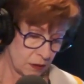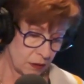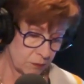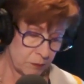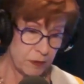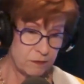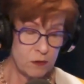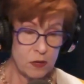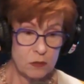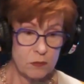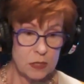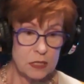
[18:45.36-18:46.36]
by
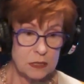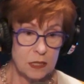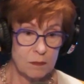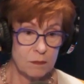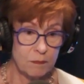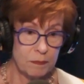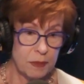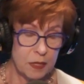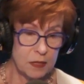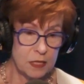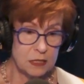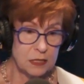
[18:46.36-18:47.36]
following the same
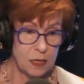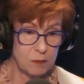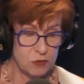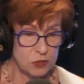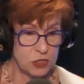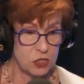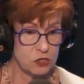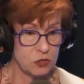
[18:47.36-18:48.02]
the same procedure. Well, I